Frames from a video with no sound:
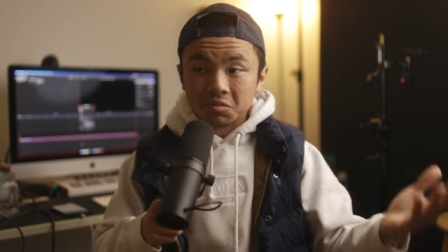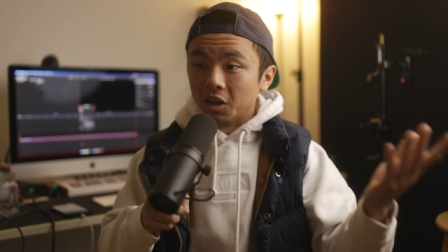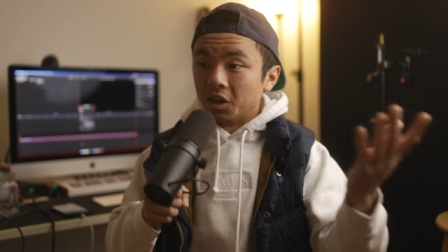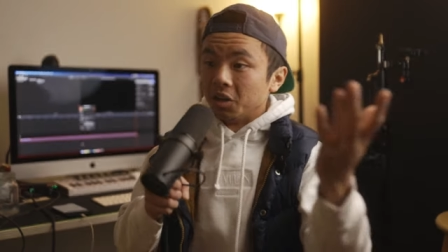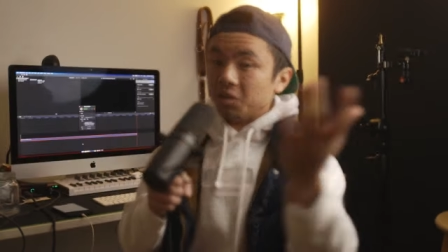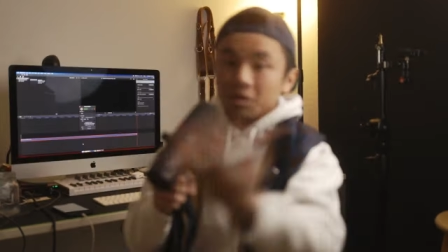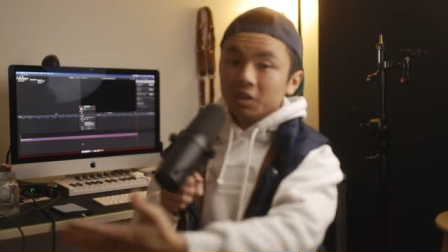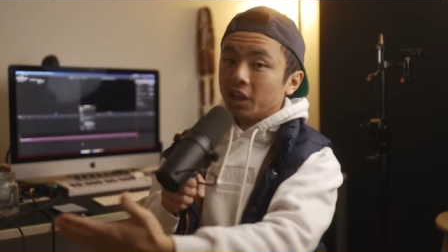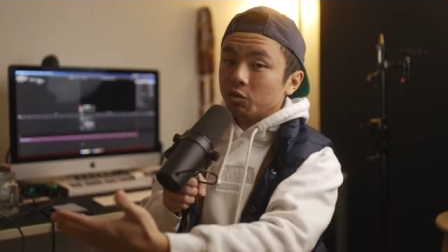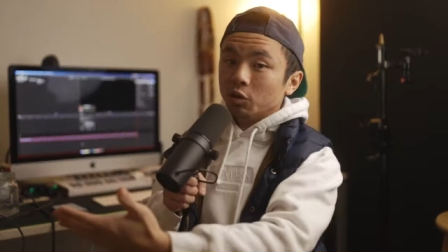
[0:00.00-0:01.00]
Uh,
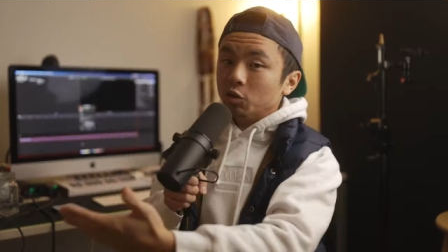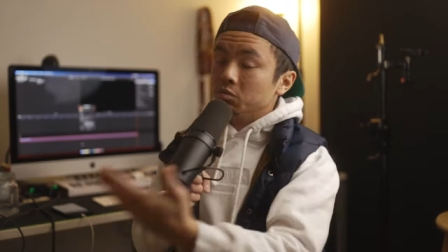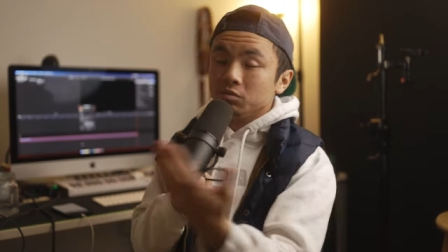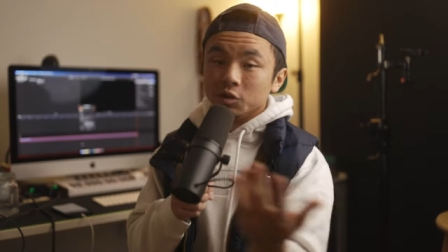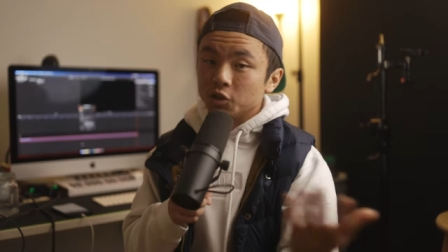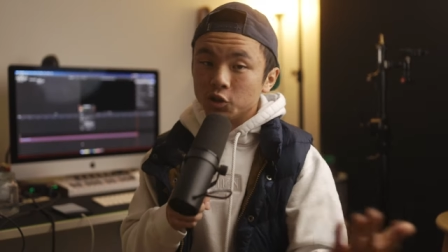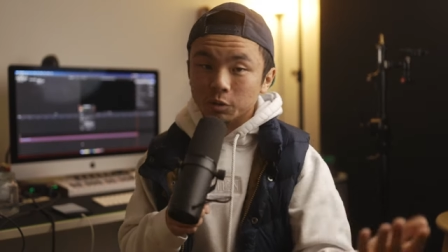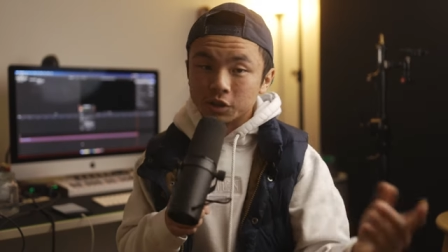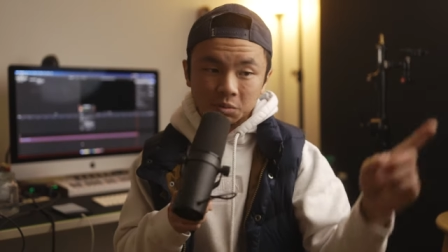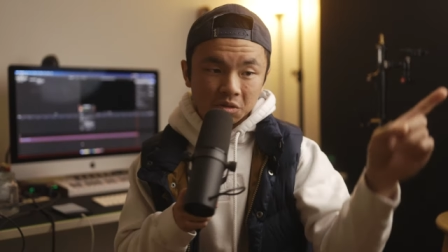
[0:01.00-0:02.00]
in Lightroom, it was
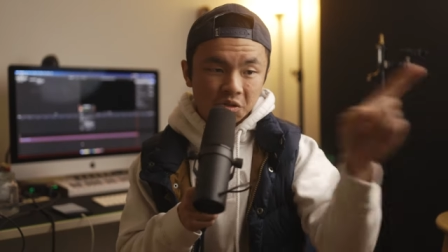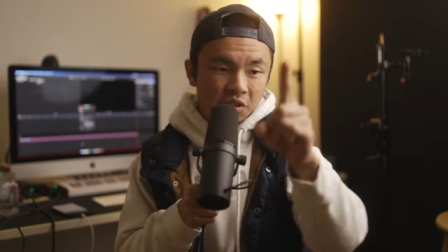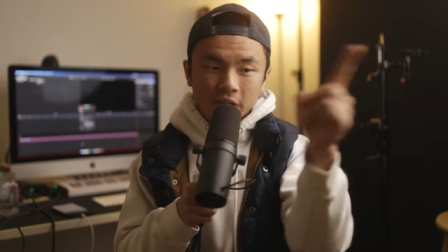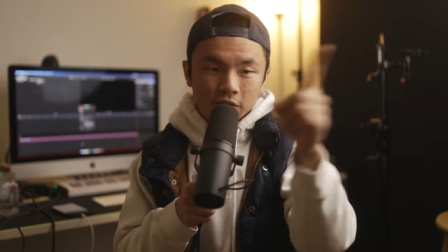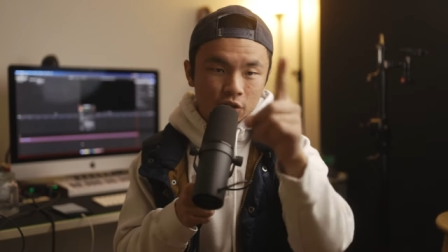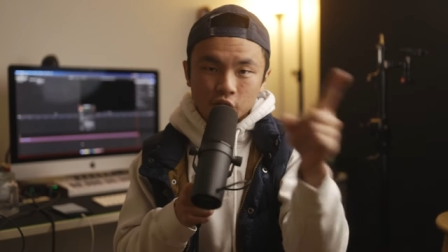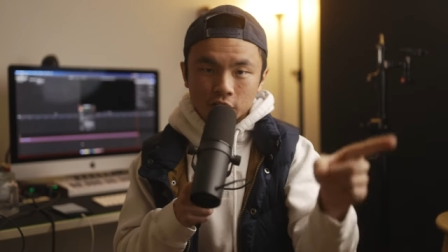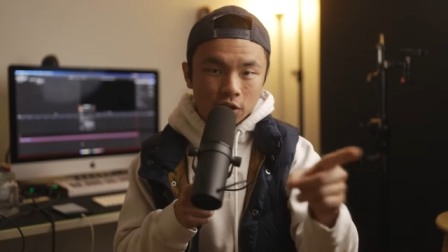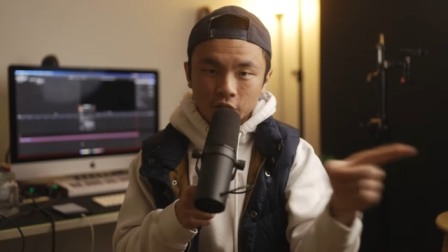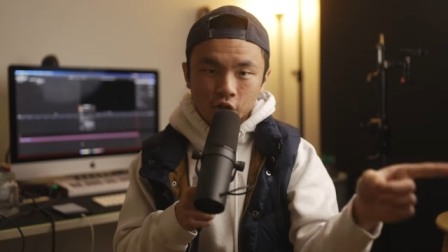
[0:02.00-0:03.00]
super simple. You just have to
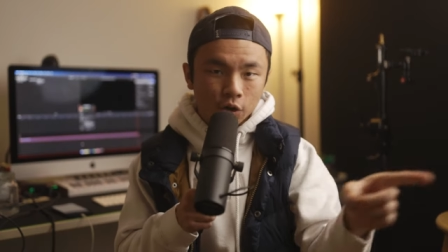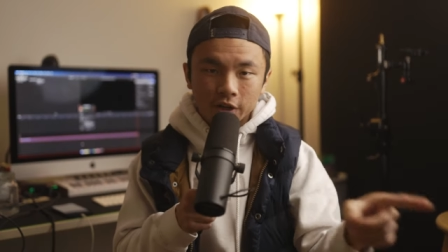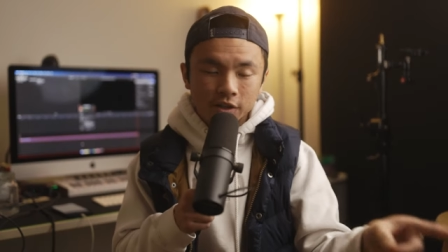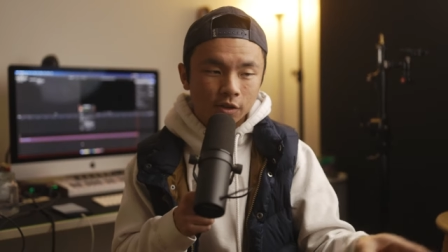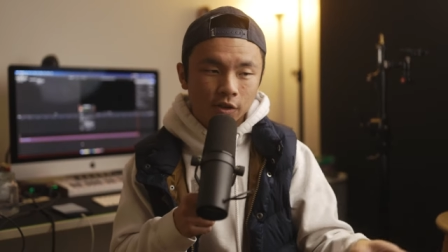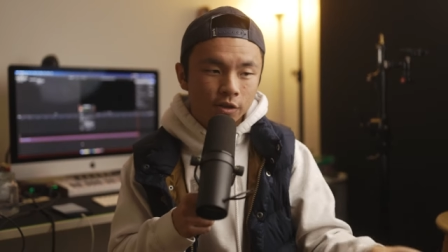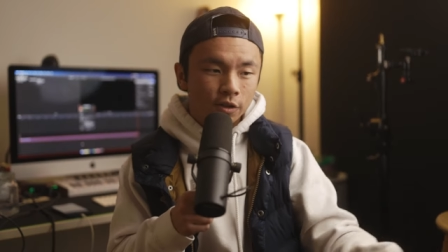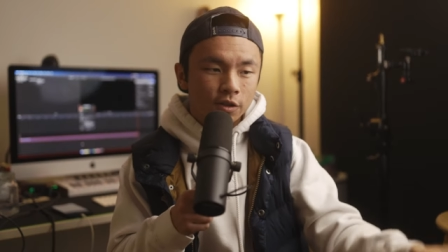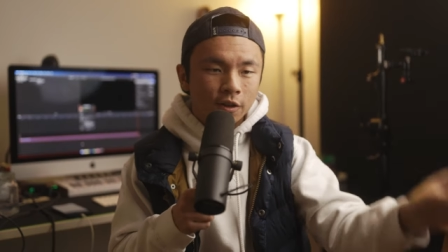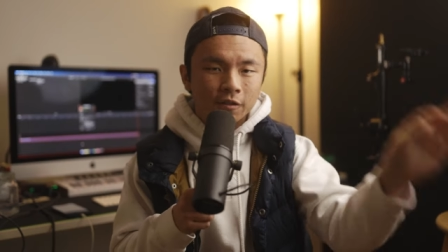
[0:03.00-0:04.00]
adjust contrast and all this
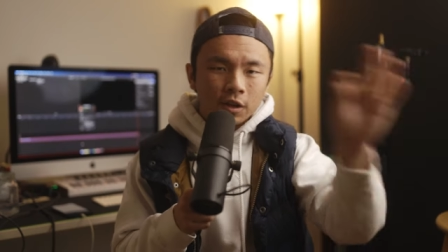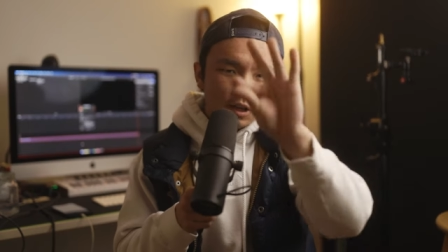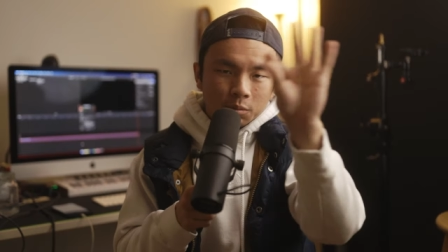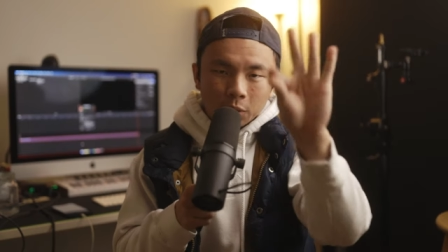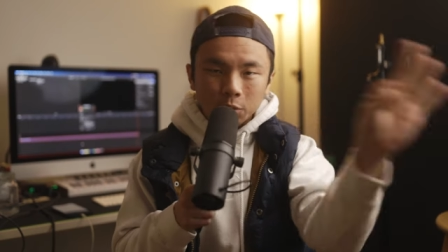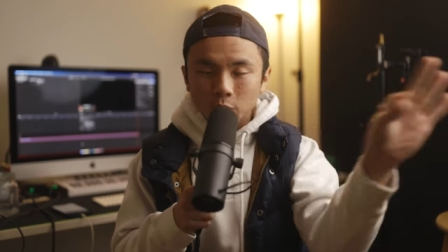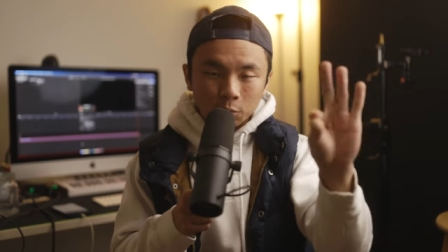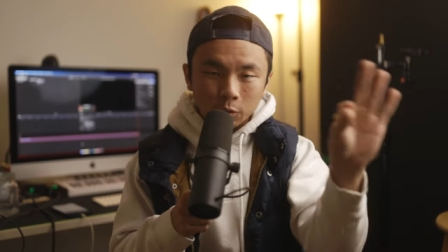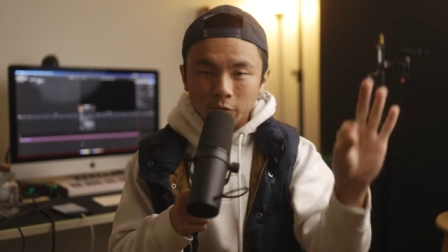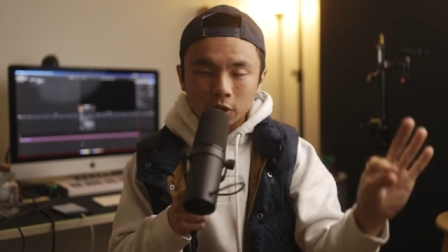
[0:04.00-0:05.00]
other stuff, maybe
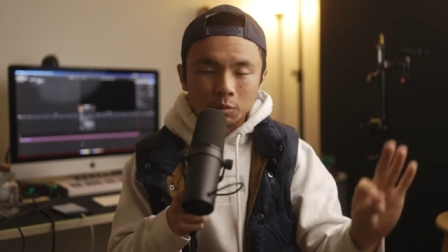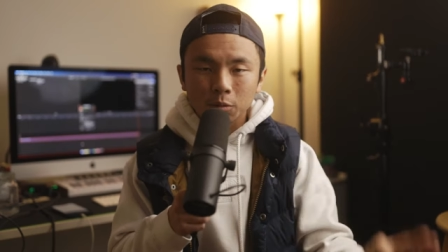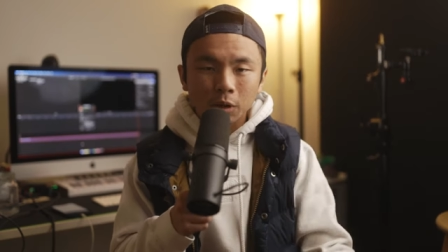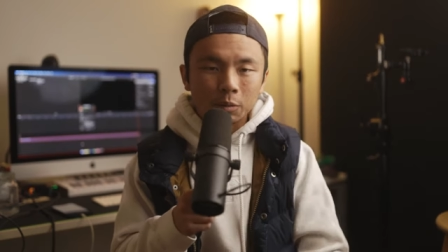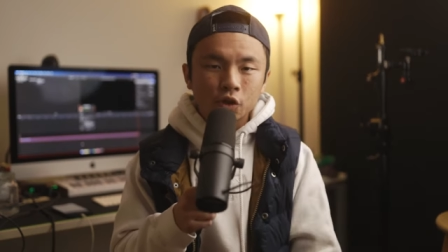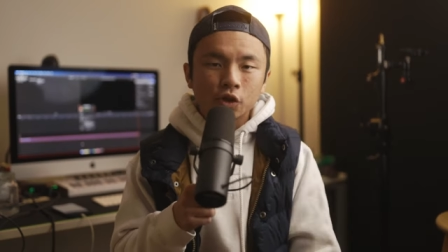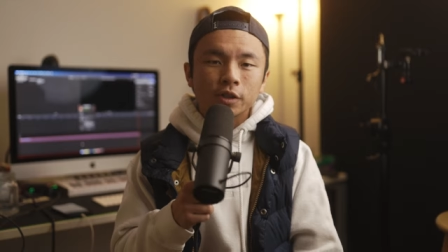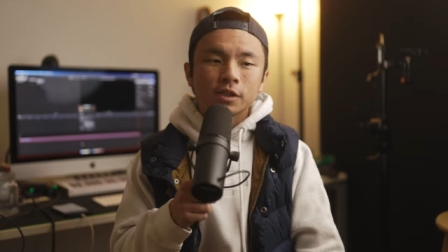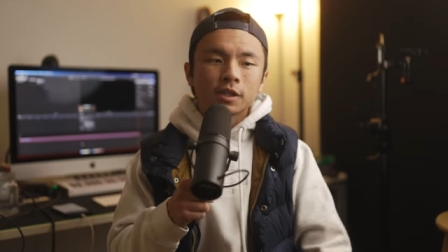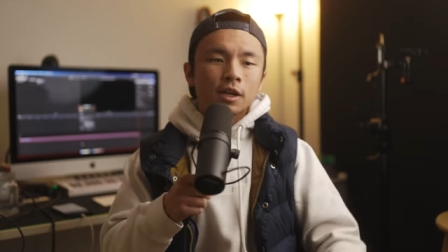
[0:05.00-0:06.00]
remove a couple
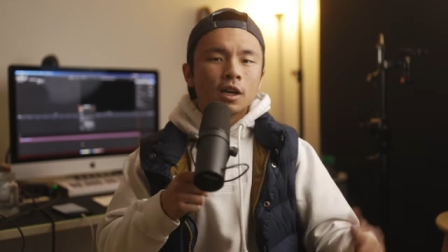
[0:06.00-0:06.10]
blemishes.